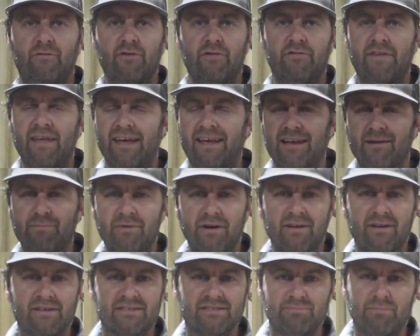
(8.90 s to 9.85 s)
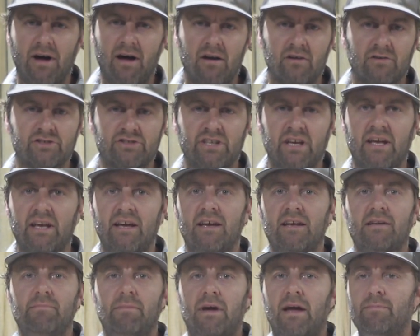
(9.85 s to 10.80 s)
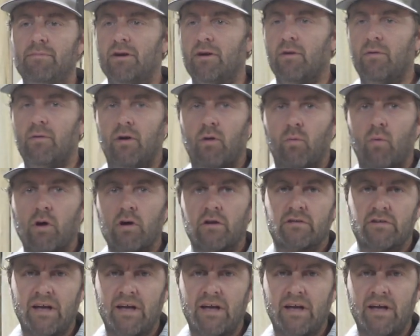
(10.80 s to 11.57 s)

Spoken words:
you're thinking of building a small shed, maybe a work